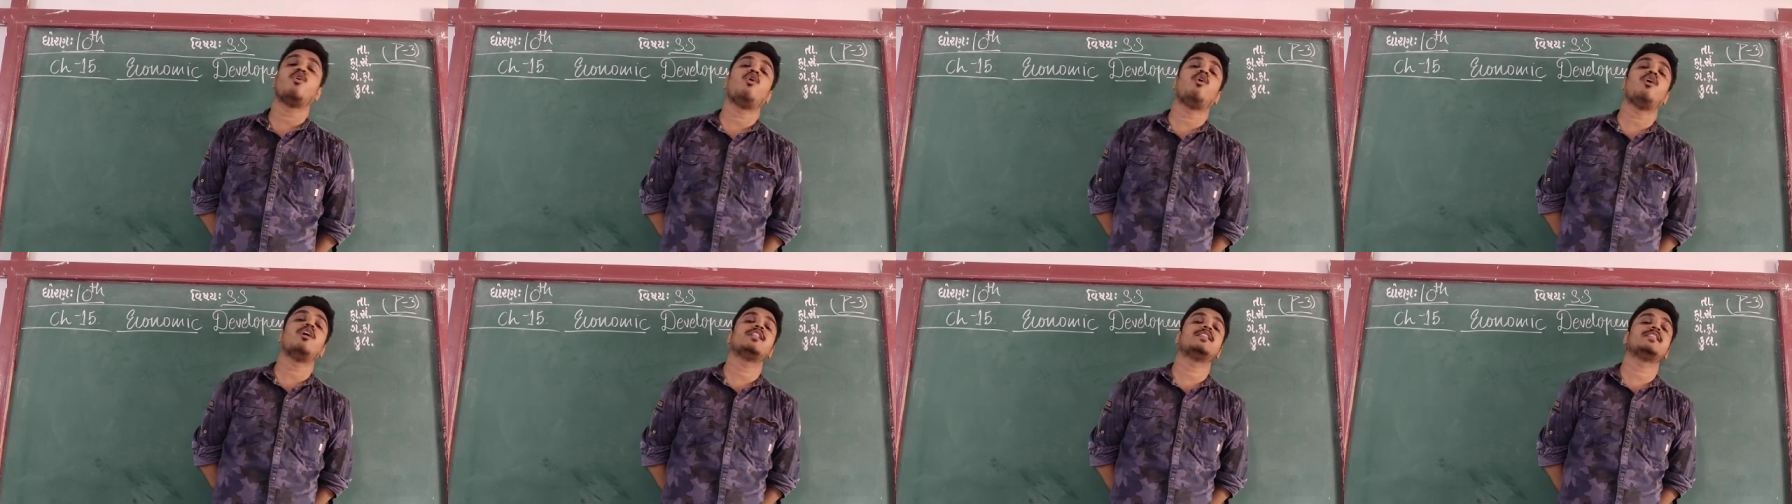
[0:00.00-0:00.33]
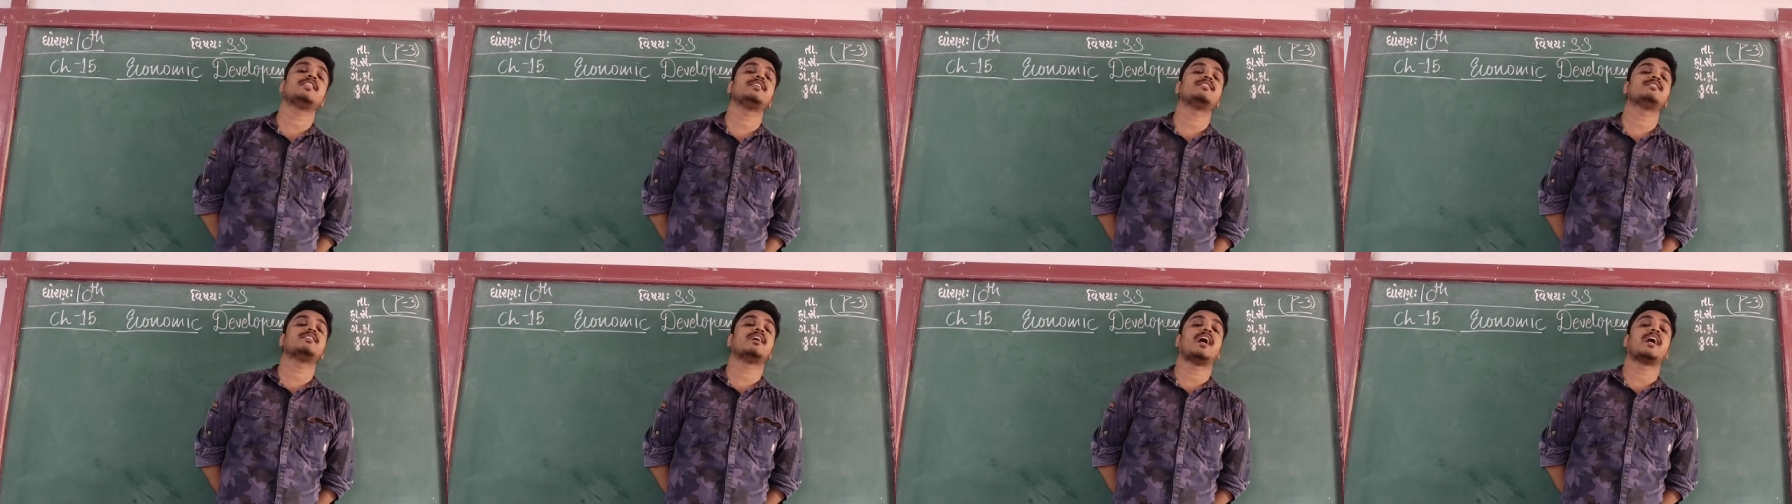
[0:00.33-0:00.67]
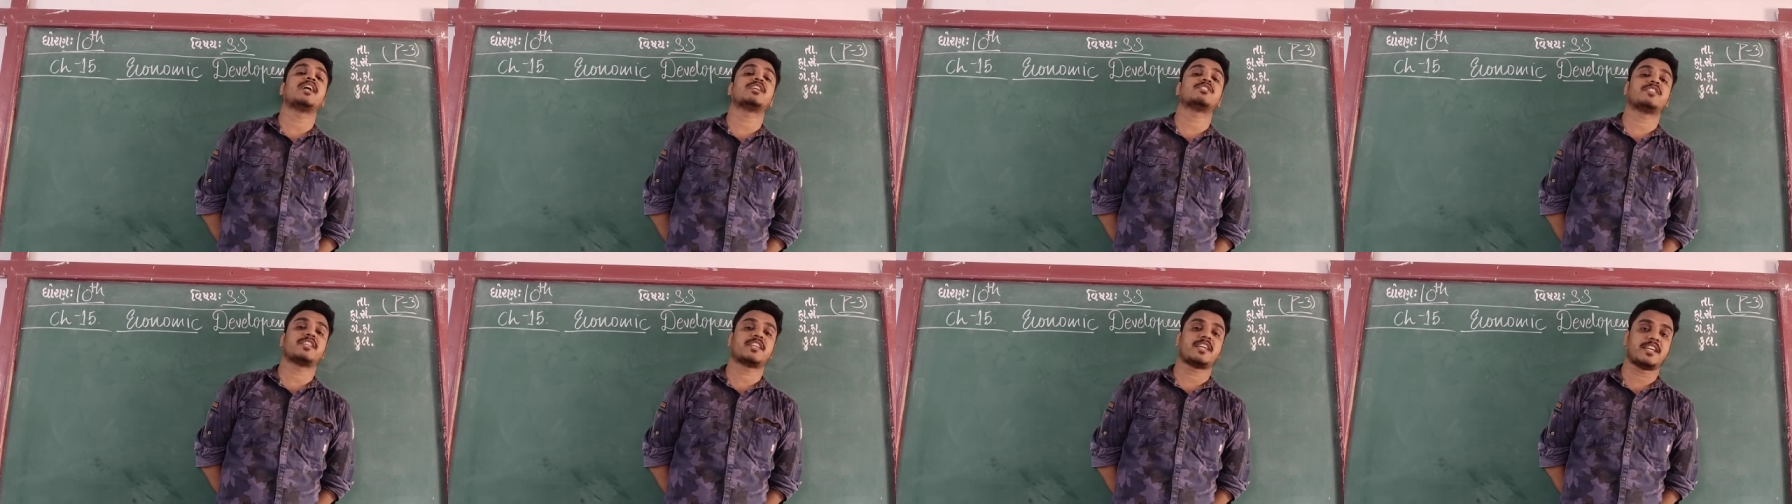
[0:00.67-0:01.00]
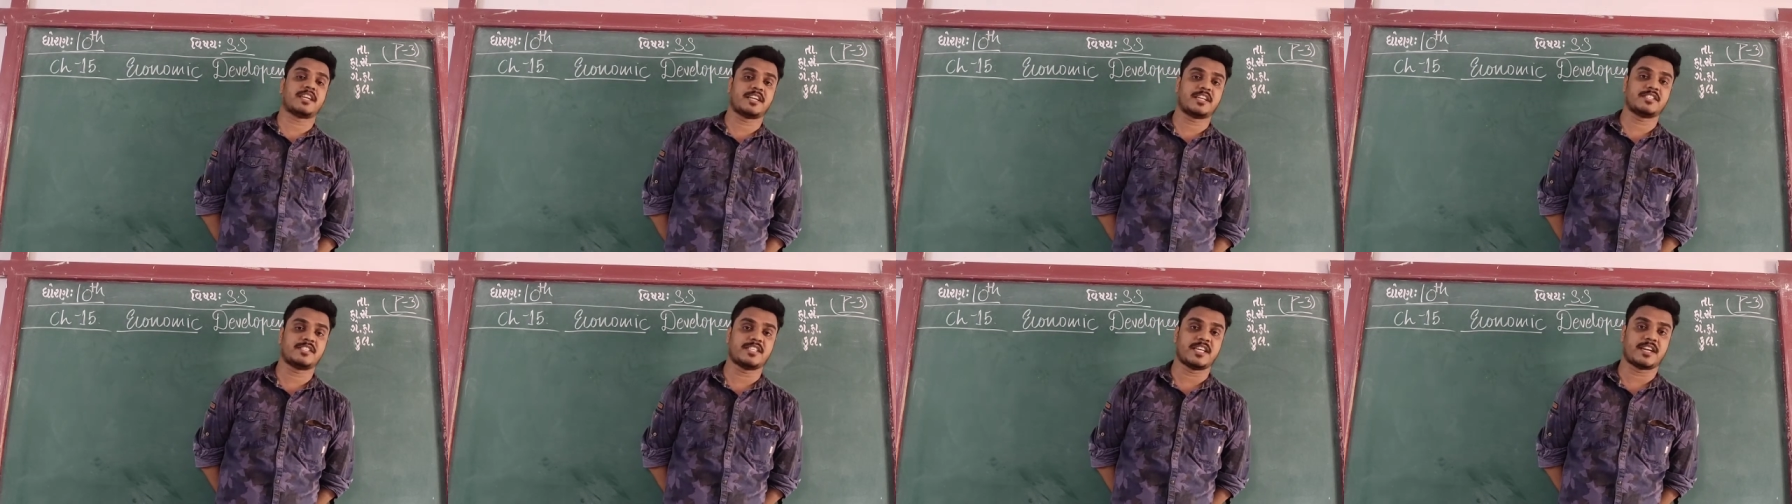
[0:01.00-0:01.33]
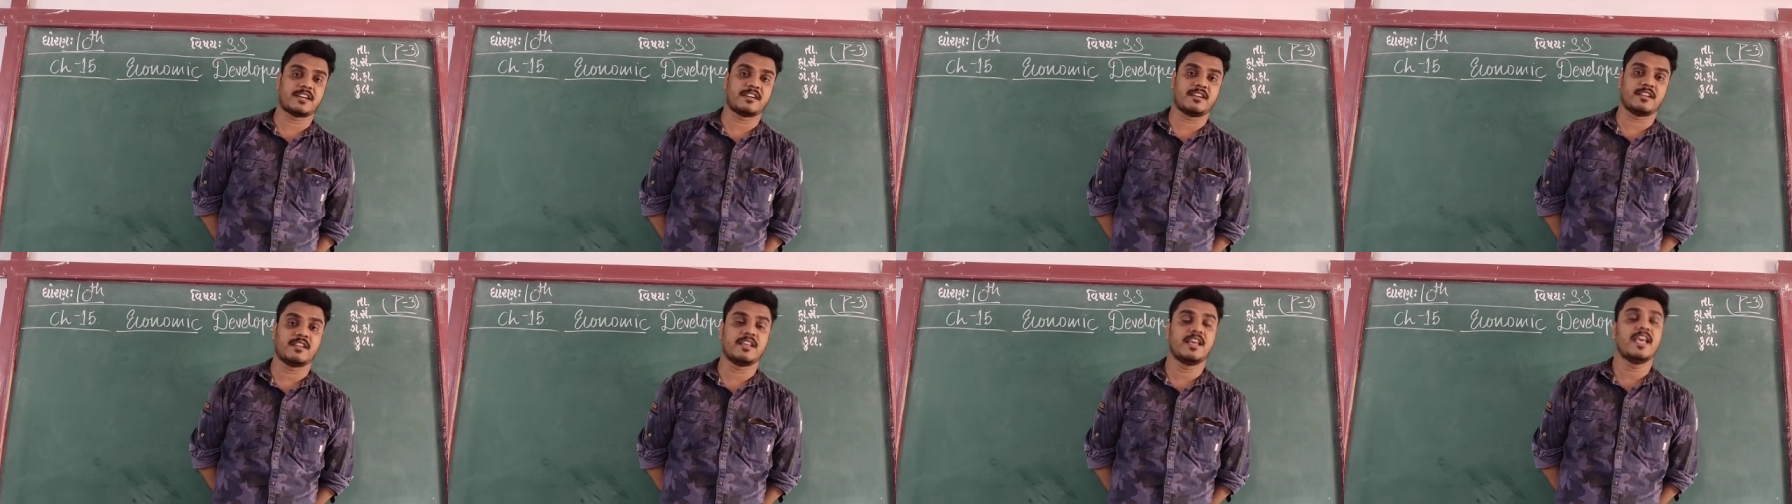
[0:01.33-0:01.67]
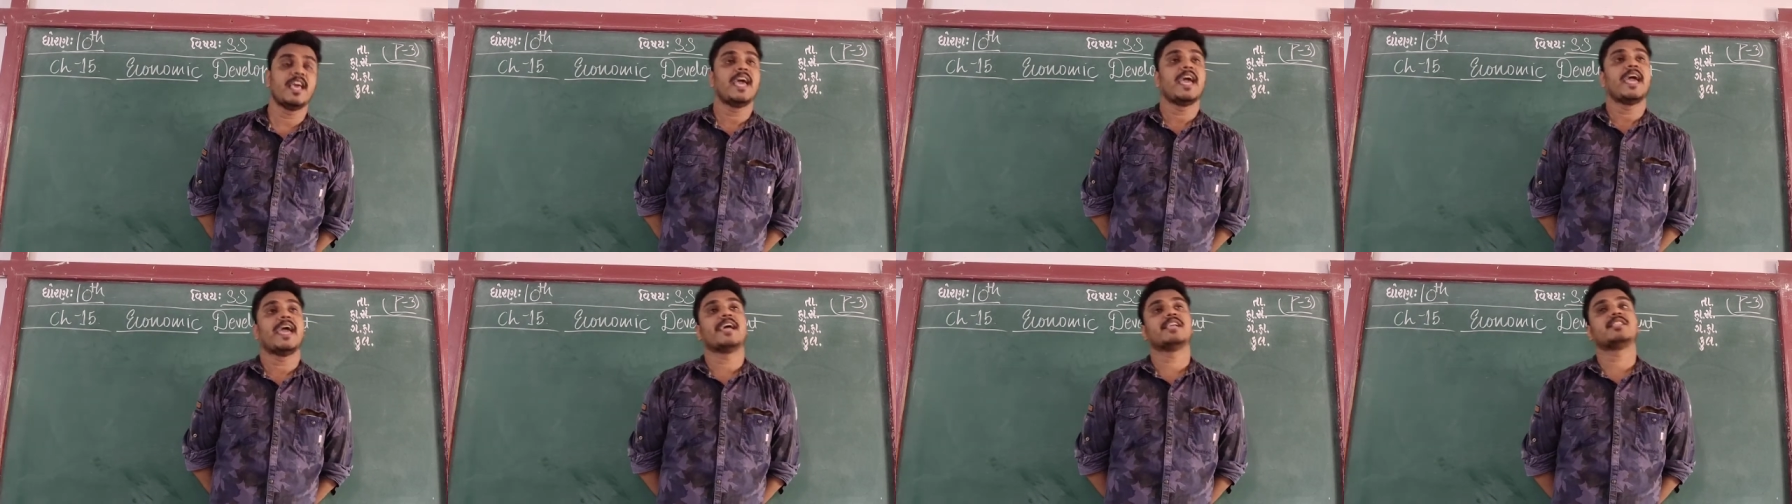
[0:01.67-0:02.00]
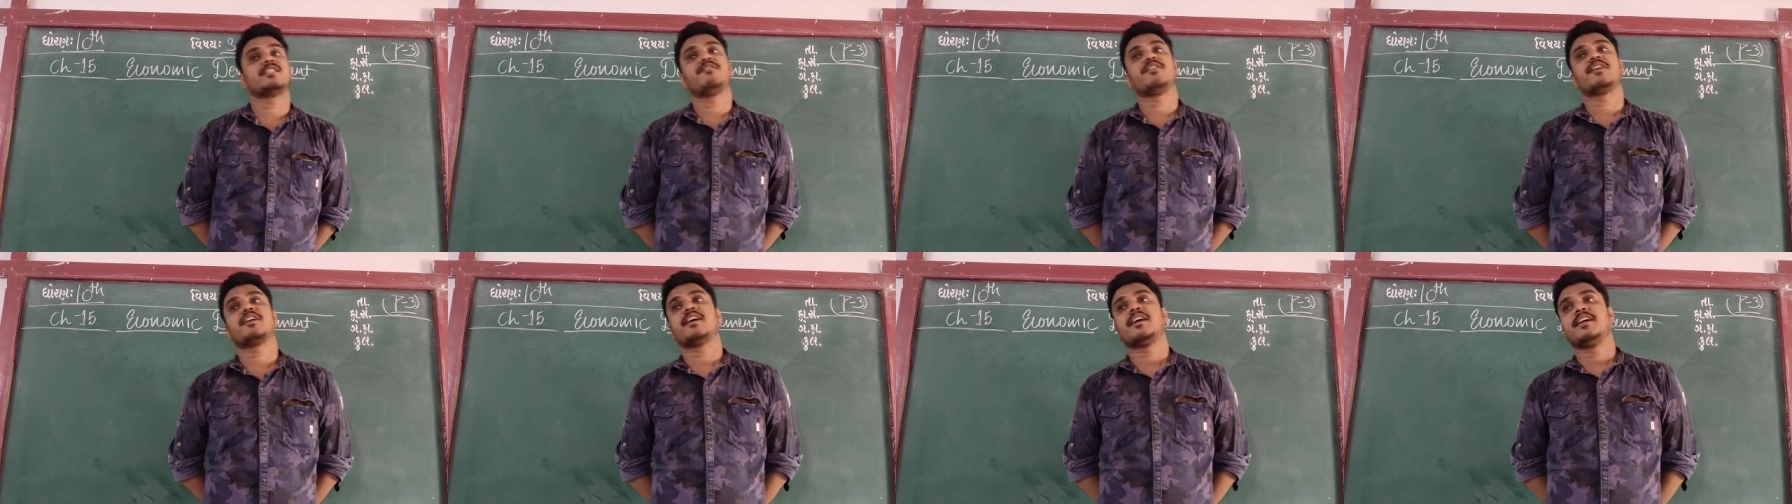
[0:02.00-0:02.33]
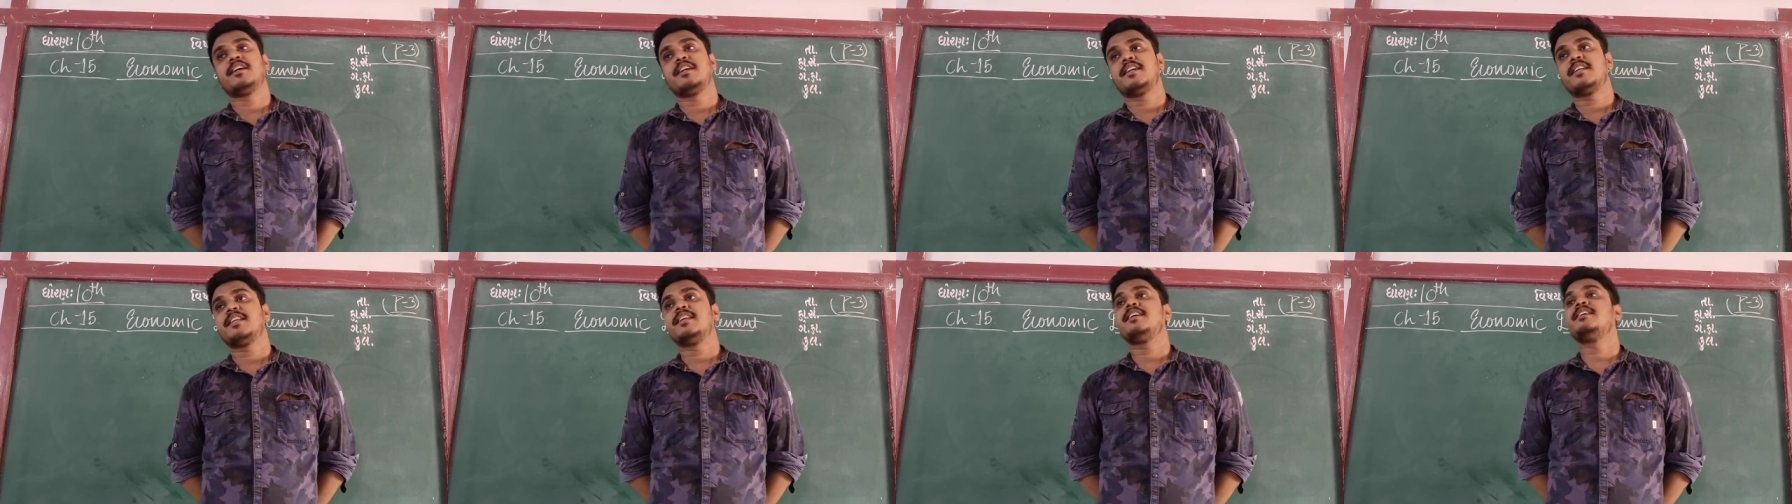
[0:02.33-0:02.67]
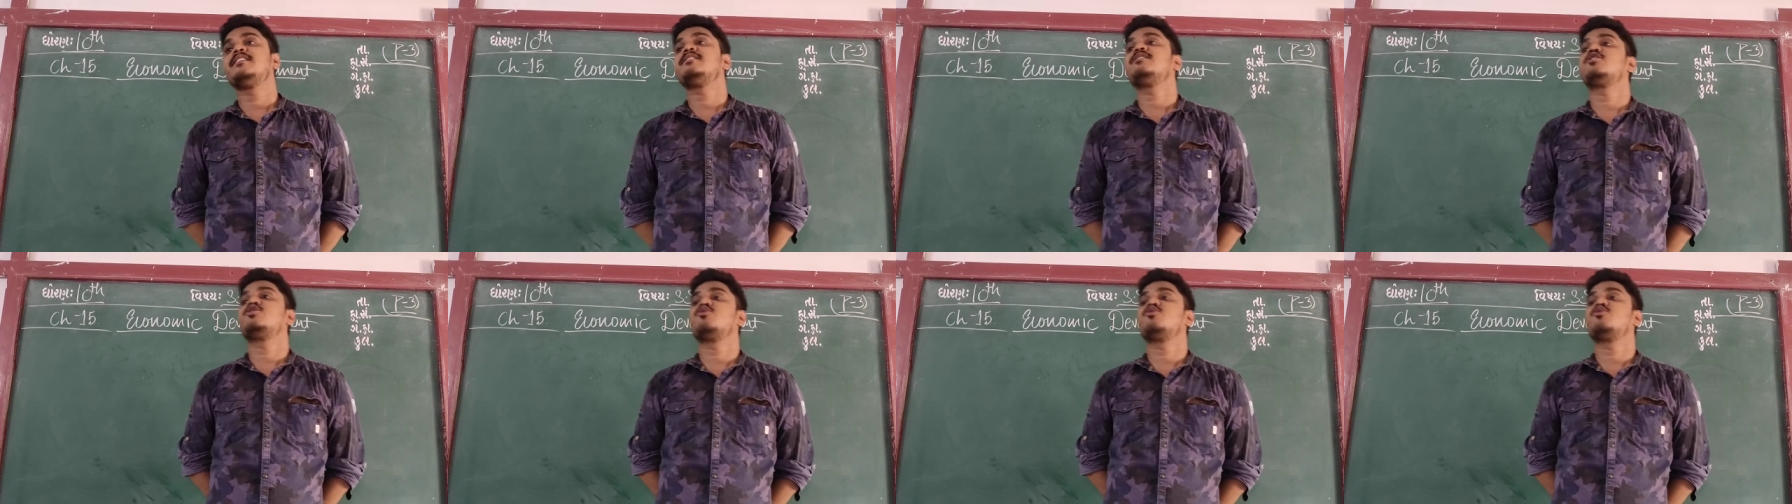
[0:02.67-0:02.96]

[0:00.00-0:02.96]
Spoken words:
all these are secondary sector. As our country is